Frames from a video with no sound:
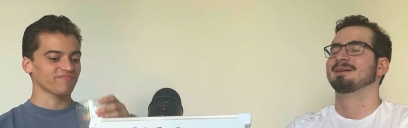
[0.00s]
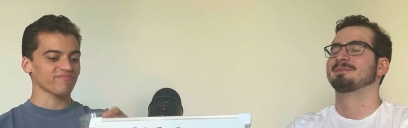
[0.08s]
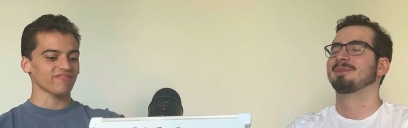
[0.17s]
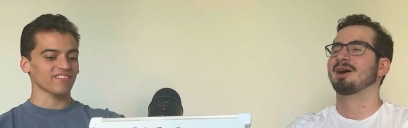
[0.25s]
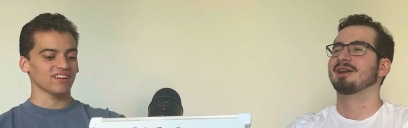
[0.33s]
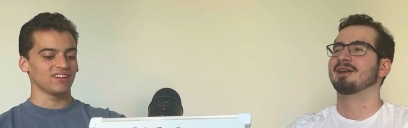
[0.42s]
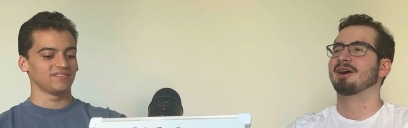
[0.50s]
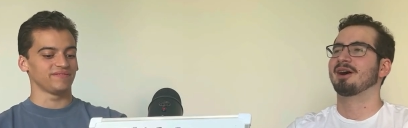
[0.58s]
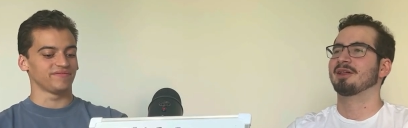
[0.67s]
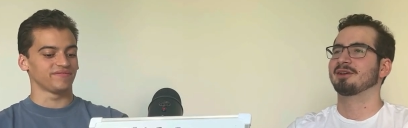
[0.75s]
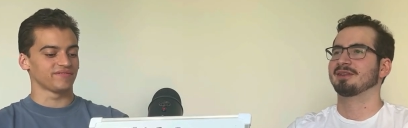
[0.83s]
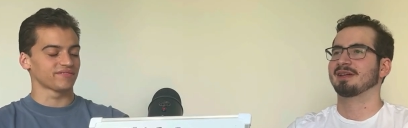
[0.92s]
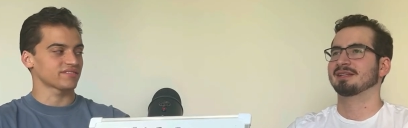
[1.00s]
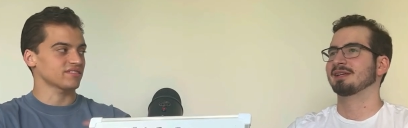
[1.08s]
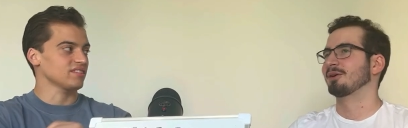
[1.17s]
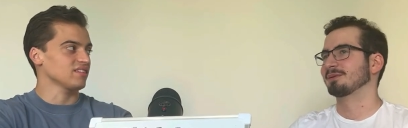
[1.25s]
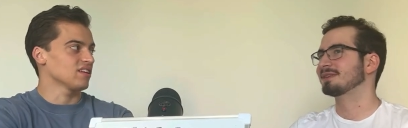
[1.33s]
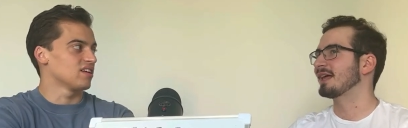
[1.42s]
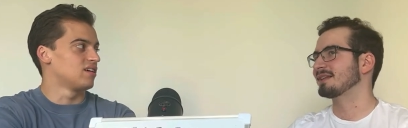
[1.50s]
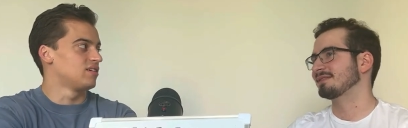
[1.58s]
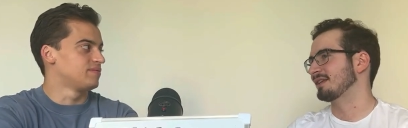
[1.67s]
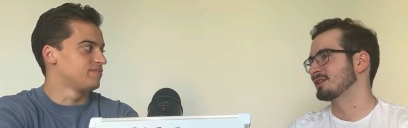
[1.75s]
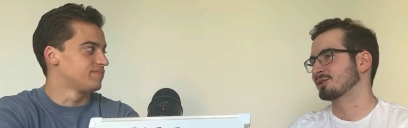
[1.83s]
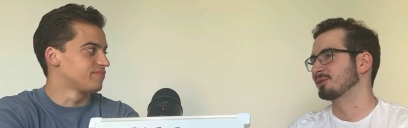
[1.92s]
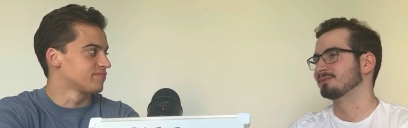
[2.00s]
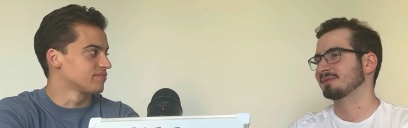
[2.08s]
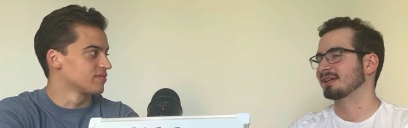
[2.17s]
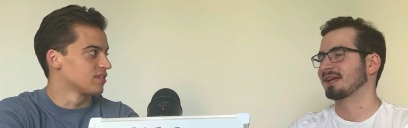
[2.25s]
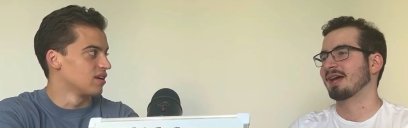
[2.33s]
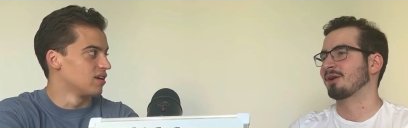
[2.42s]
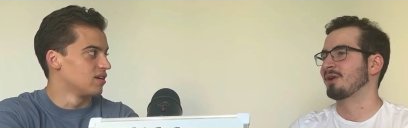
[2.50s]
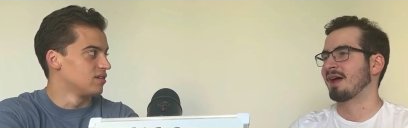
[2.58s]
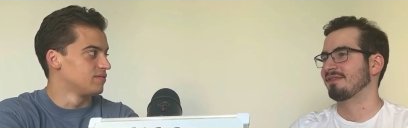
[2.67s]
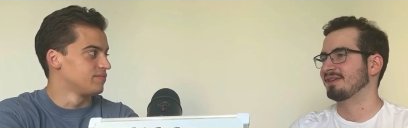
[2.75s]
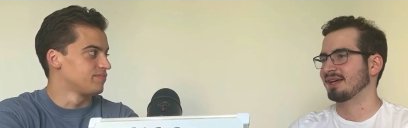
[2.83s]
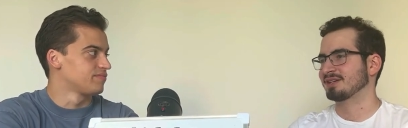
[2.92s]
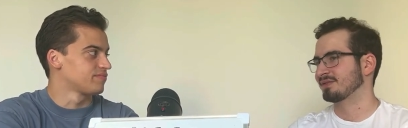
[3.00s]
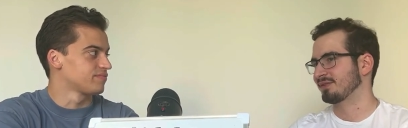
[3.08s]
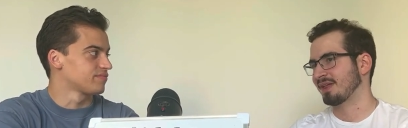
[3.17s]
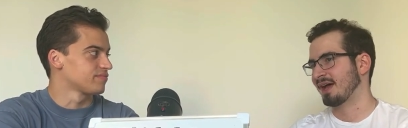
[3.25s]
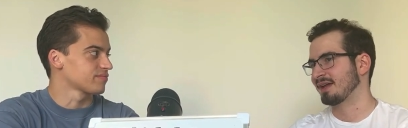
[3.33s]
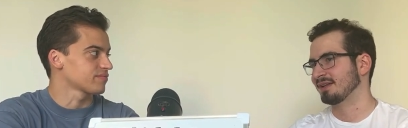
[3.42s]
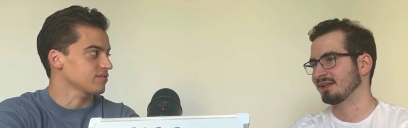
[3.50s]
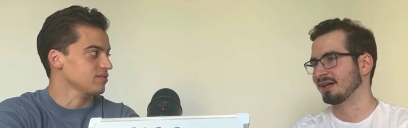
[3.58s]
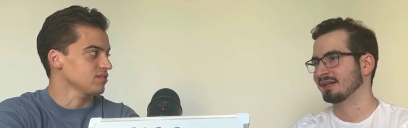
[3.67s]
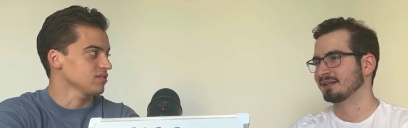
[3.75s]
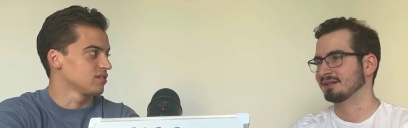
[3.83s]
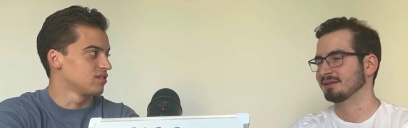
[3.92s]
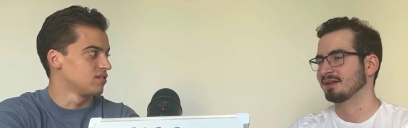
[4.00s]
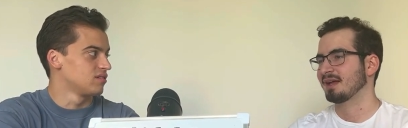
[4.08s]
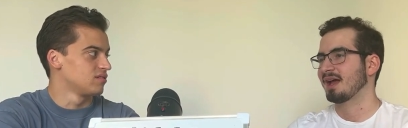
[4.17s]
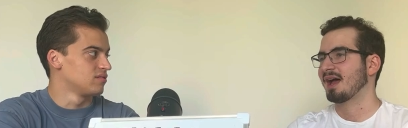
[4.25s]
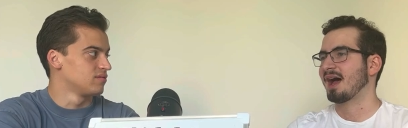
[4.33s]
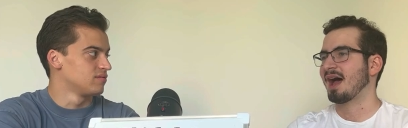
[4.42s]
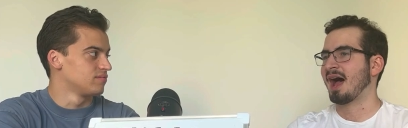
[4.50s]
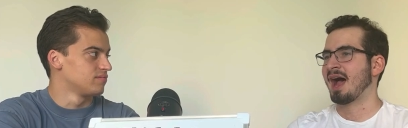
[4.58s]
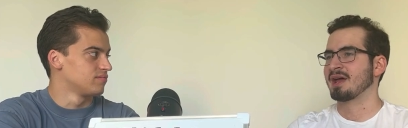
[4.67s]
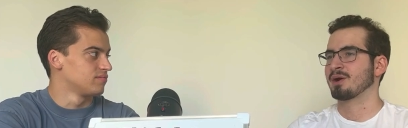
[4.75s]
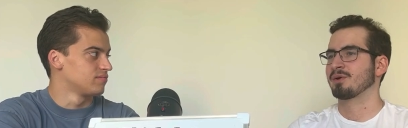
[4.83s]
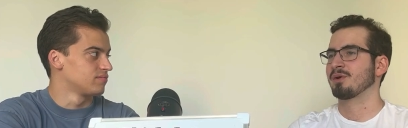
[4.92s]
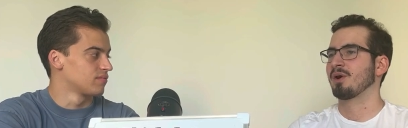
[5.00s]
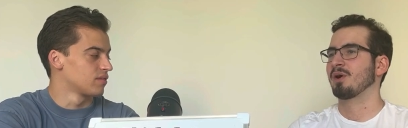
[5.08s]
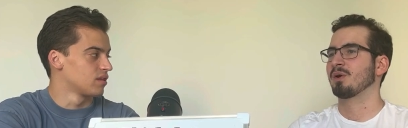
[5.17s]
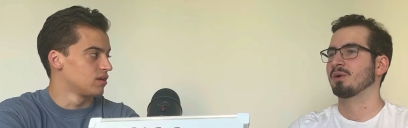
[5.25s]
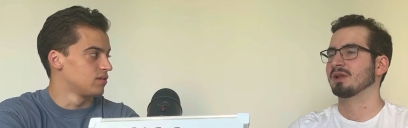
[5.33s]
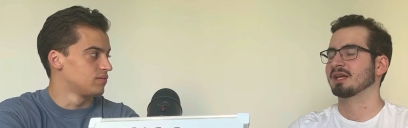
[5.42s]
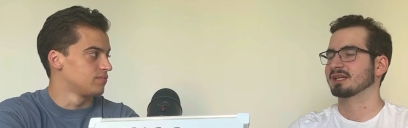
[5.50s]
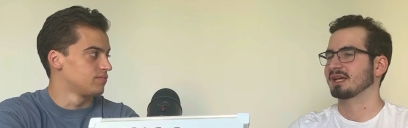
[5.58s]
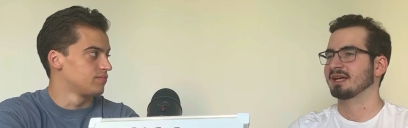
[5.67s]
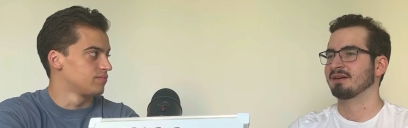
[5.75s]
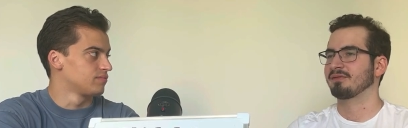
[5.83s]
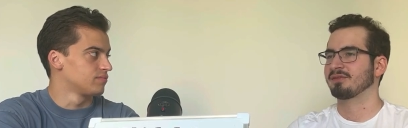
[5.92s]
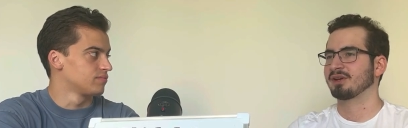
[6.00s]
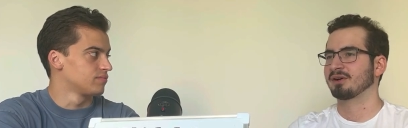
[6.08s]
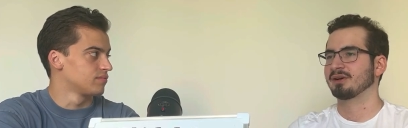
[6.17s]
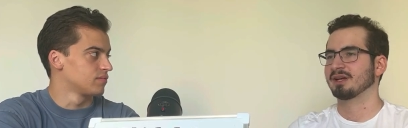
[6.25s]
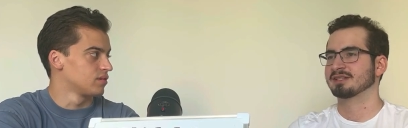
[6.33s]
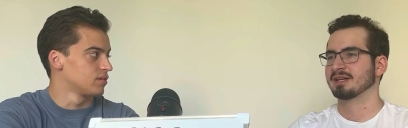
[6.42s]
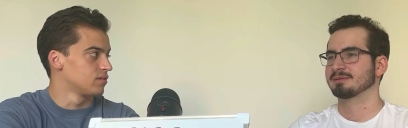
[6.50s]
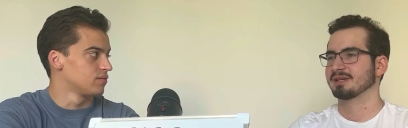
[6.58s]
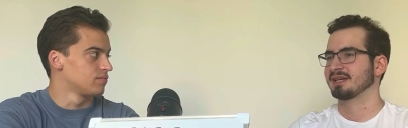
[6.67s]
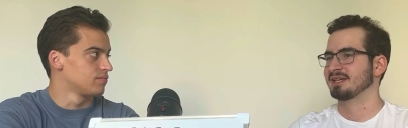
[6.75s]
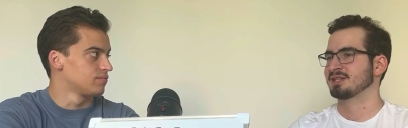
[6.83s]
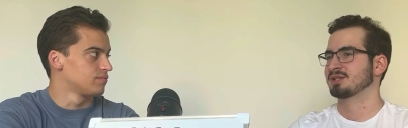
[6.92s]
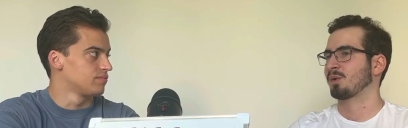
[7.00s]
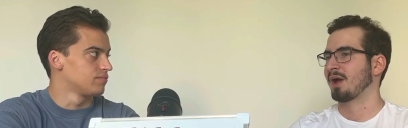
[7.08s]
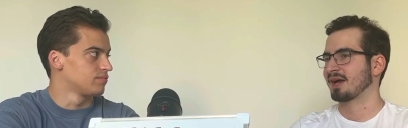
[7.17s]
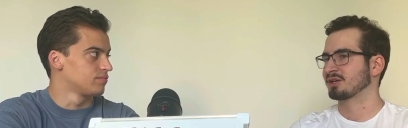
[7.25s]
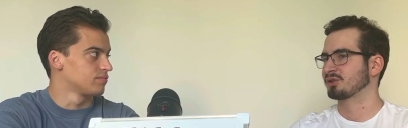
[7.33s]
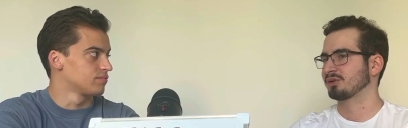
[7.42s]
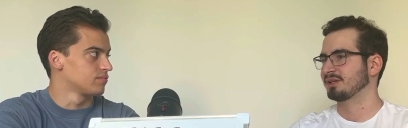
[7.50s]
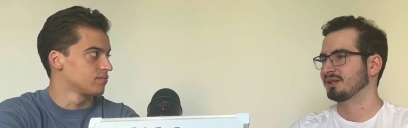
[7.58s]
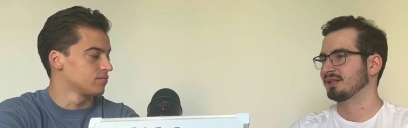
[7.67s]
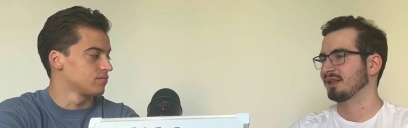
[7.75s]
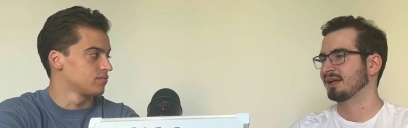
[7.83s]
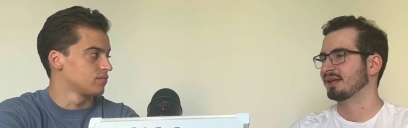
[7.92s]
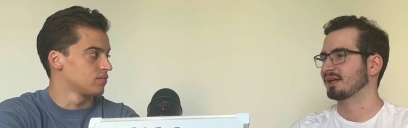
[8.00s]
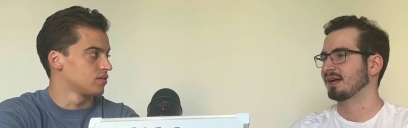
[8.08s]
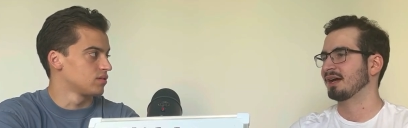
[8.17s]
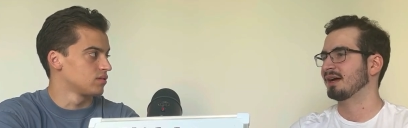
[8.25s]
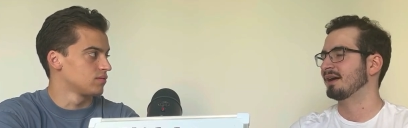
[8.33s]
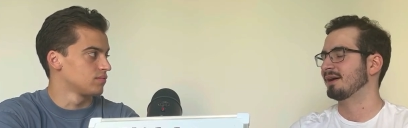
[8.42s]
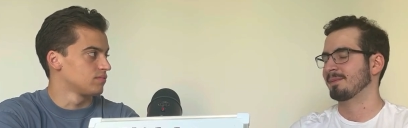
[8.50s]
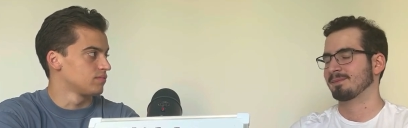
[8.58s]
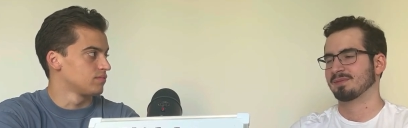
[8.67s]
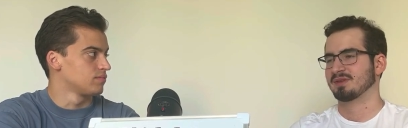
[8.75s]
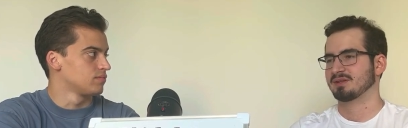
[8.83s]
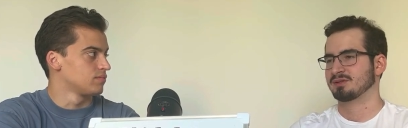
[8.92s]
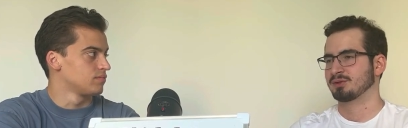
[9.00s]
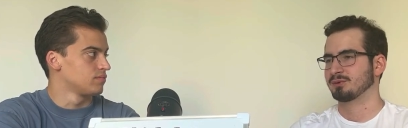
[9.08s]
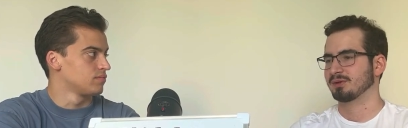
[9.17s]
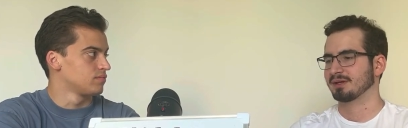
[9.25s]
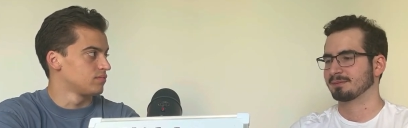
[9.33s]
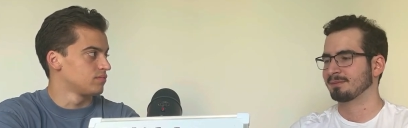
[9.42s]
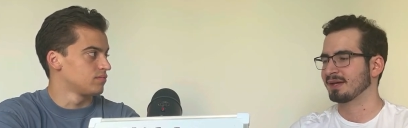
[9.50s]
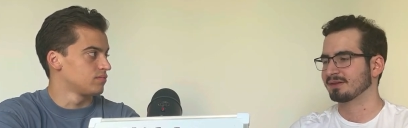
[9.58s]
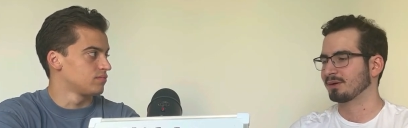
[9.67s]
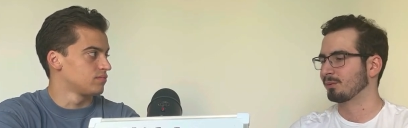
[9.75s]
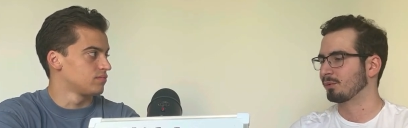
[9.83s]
Speaker 1: But other than that, you know, that that's true. Like I don't have the answer for that. Like I don't know like if their attempt is to actually like um to like make the